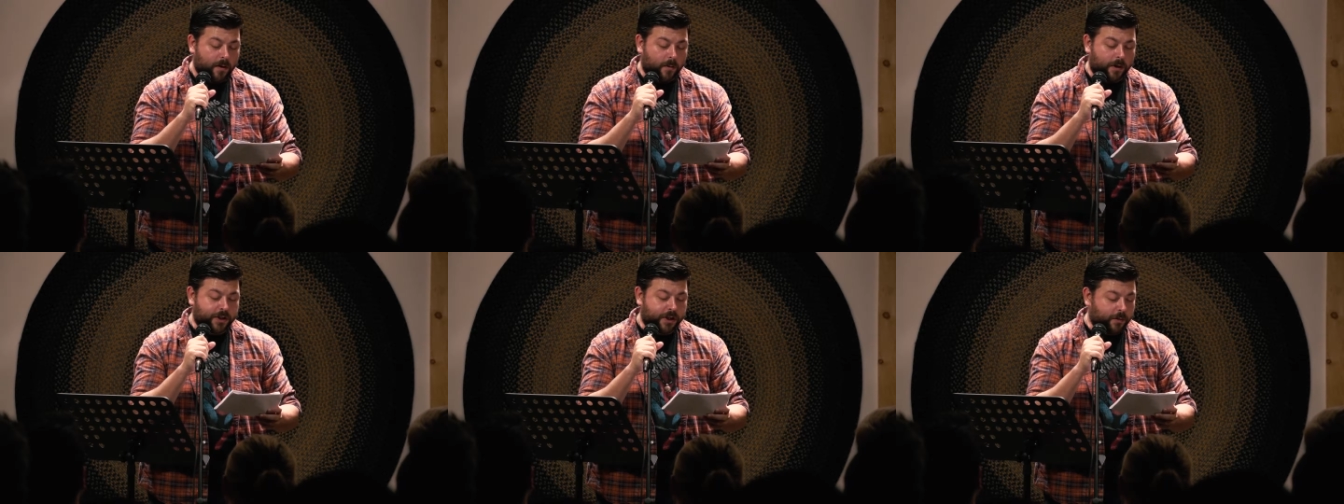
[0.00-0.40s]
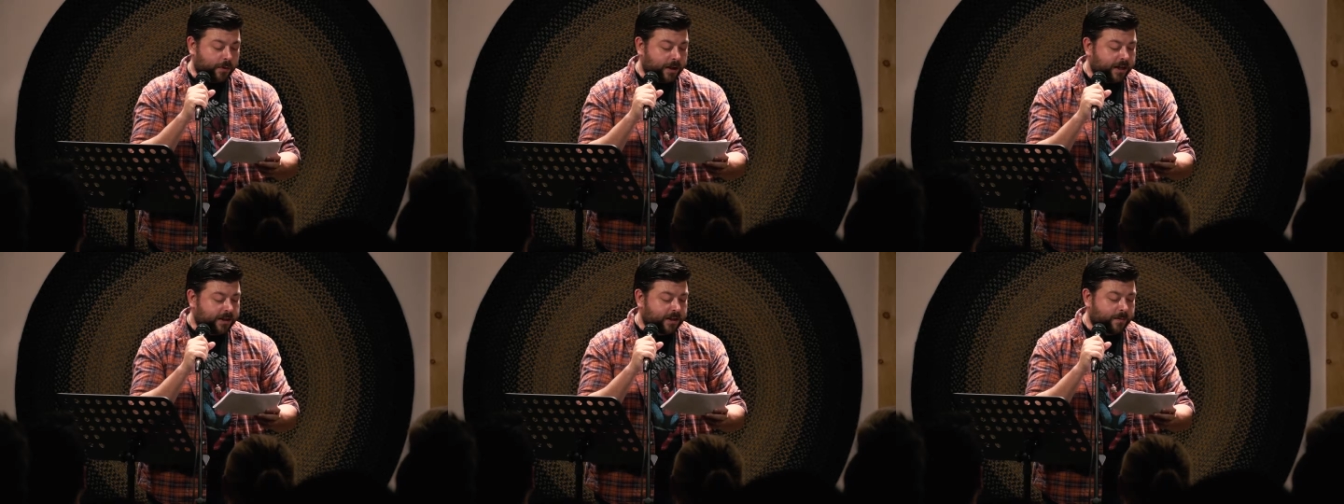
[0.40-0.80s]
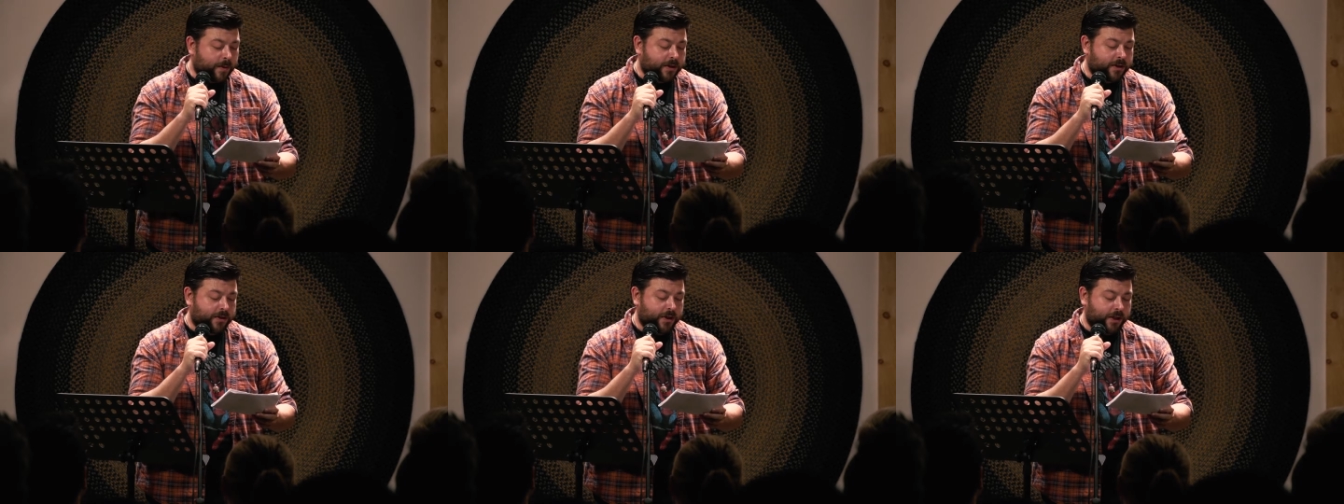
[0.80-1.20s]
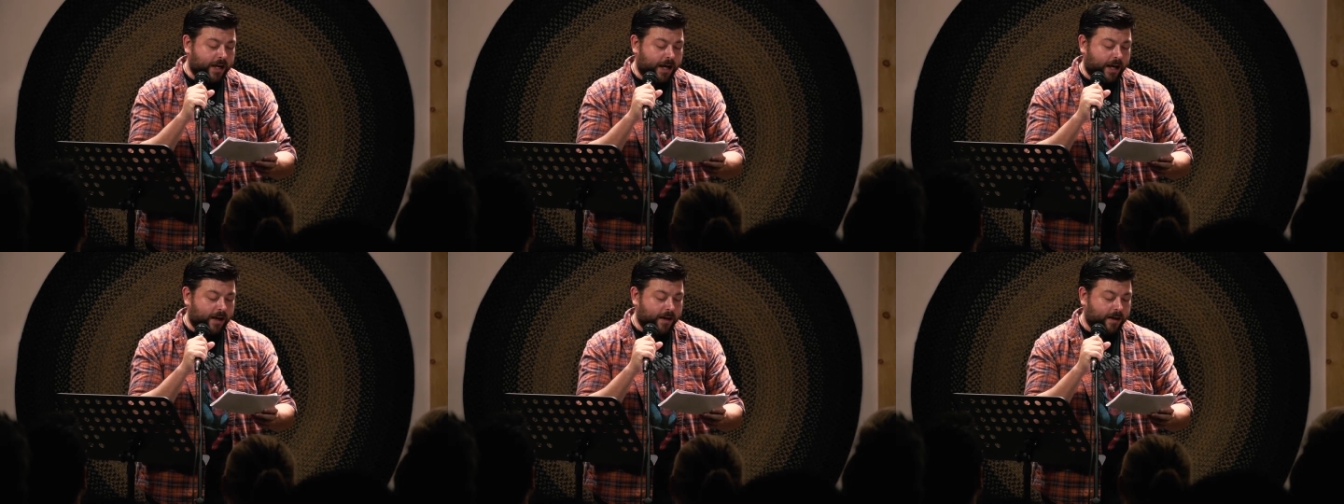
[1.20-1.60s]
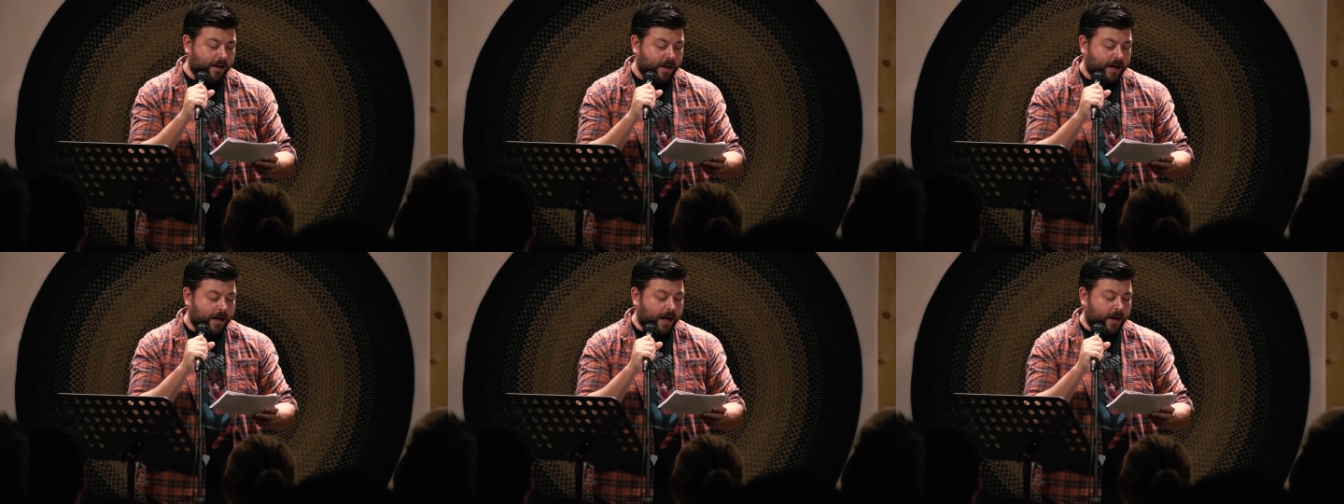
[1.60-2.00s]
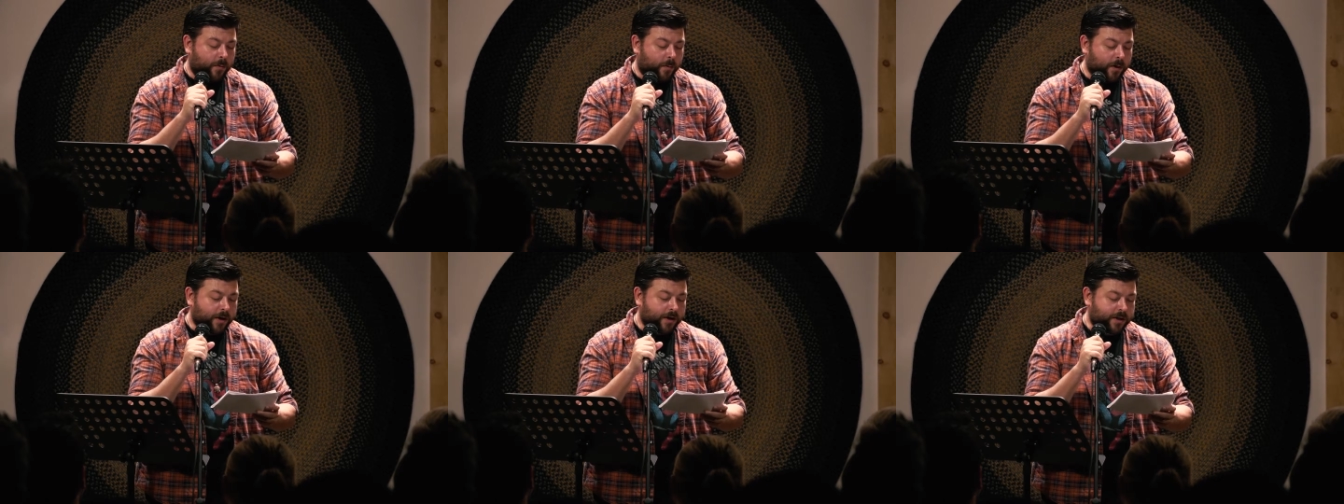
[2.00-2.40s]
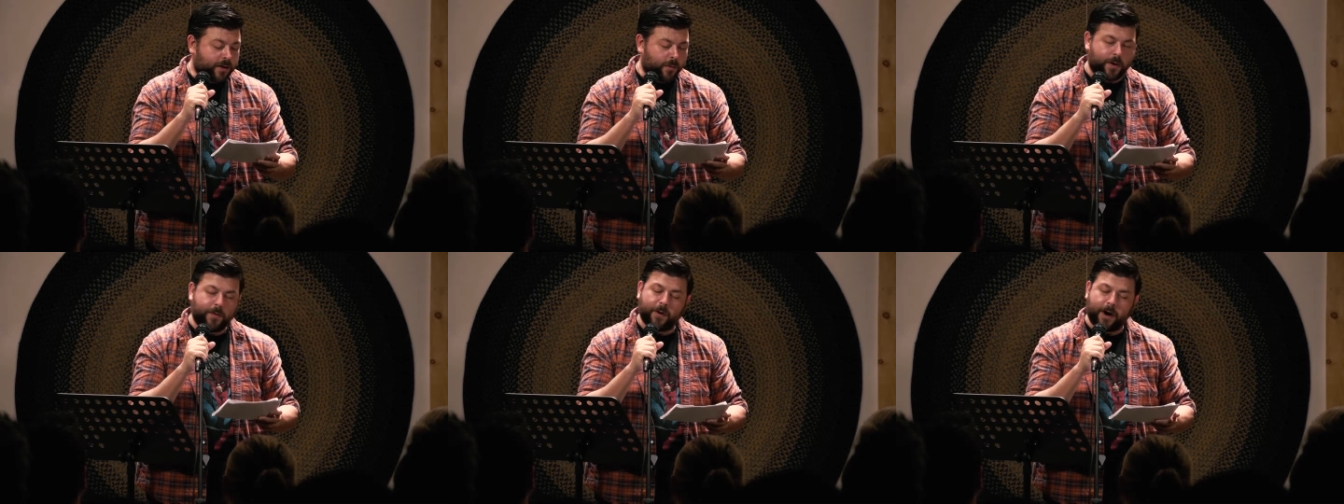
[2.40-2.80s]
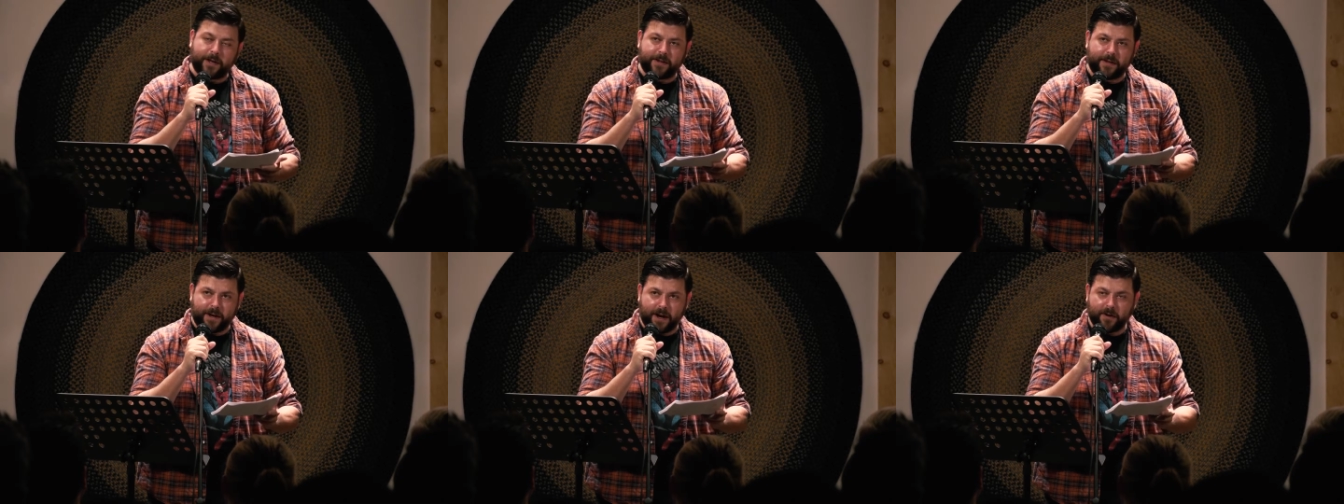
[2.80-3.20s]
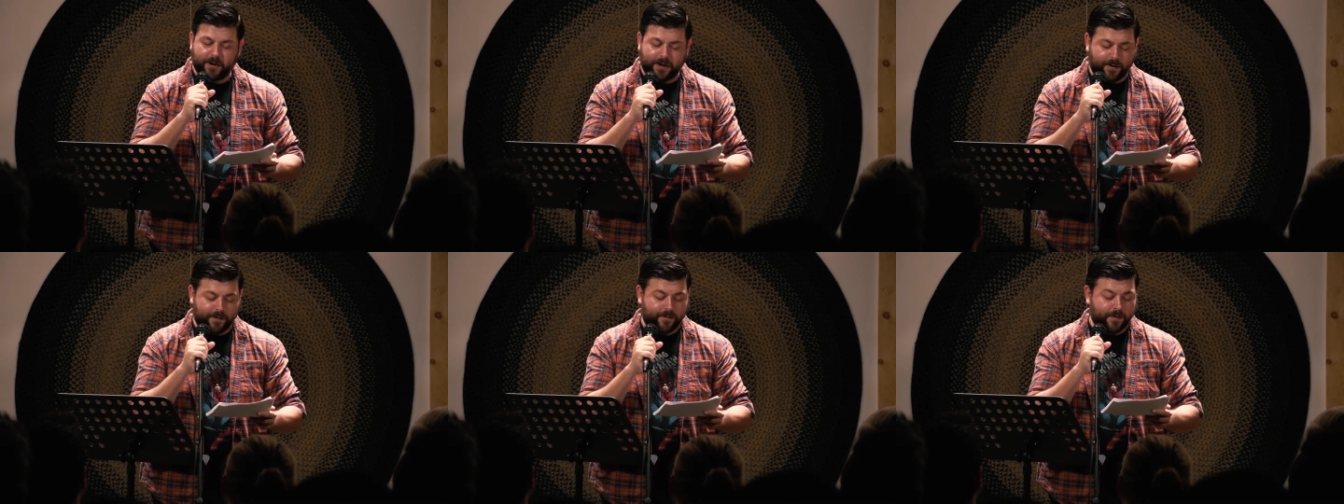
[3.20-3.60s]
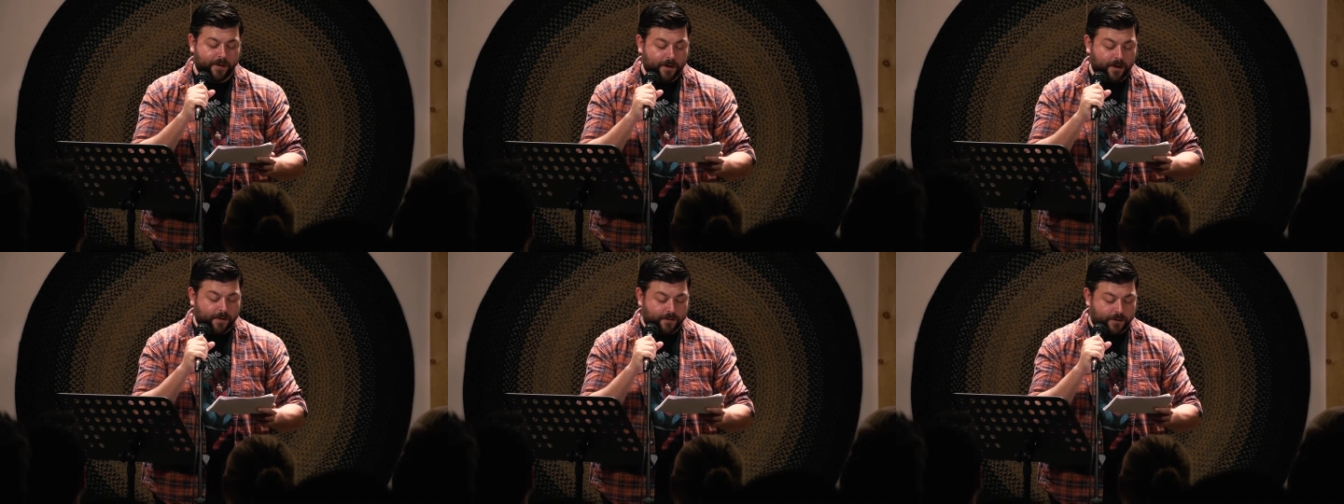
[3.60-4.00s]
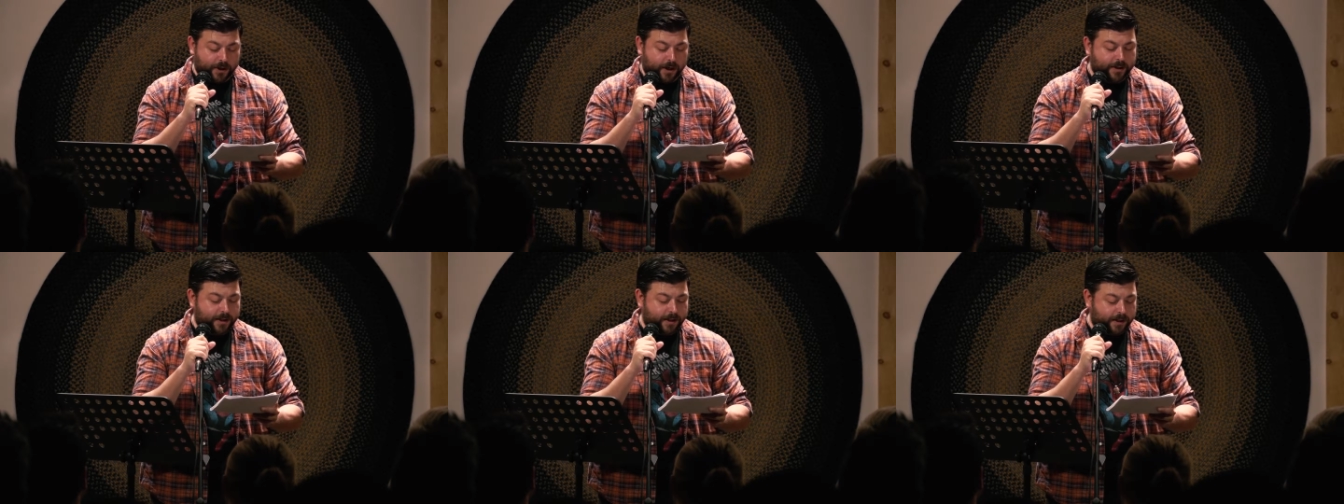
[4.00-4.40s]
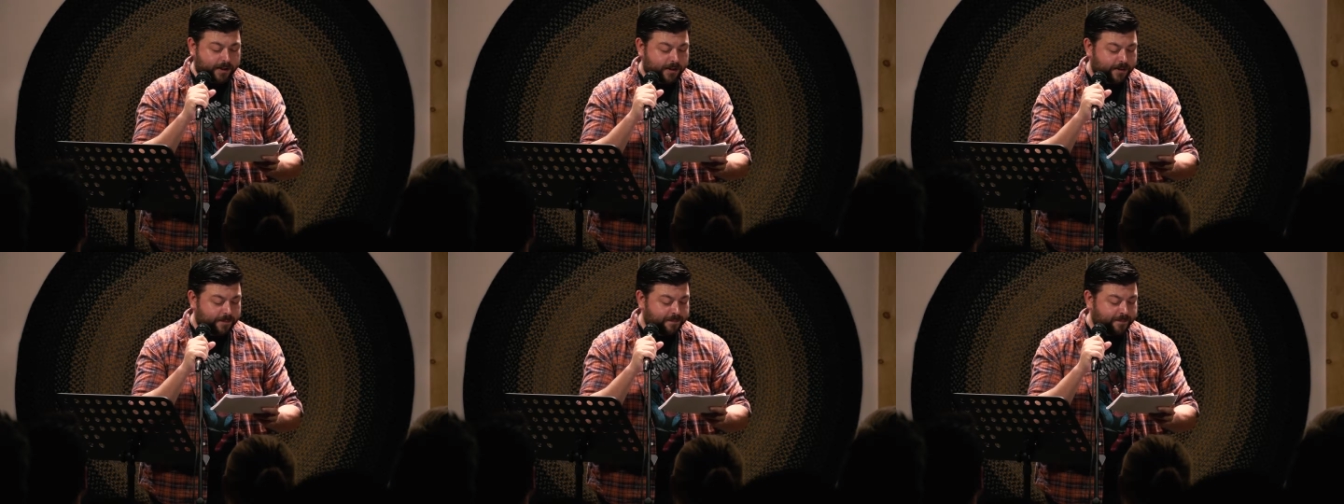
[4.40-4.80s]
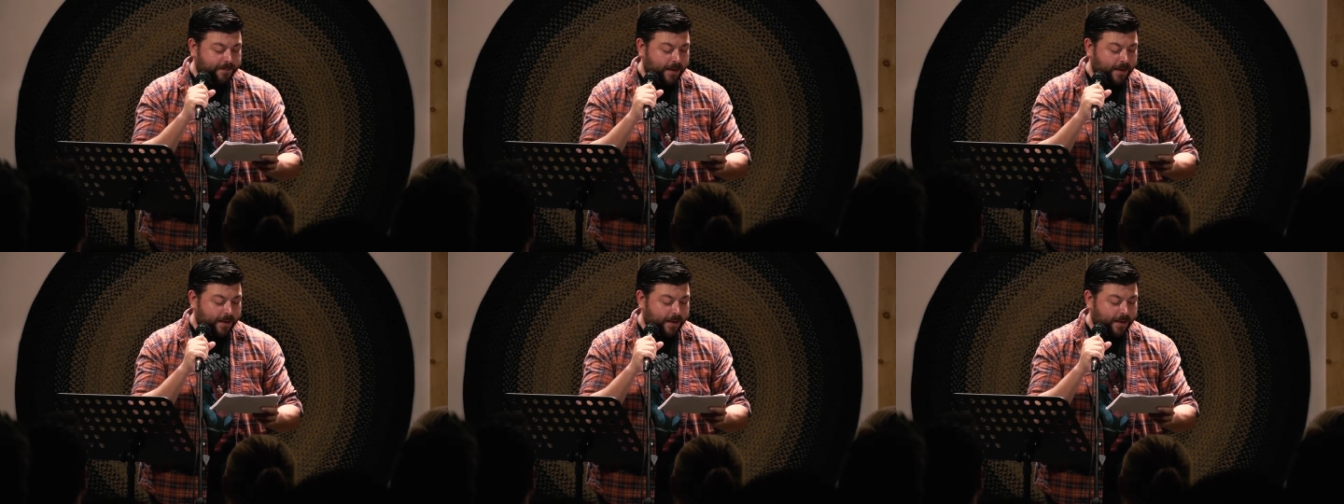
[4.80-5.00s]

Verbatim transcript: where she reads as much as she can and works to rewrite the narrative of justice.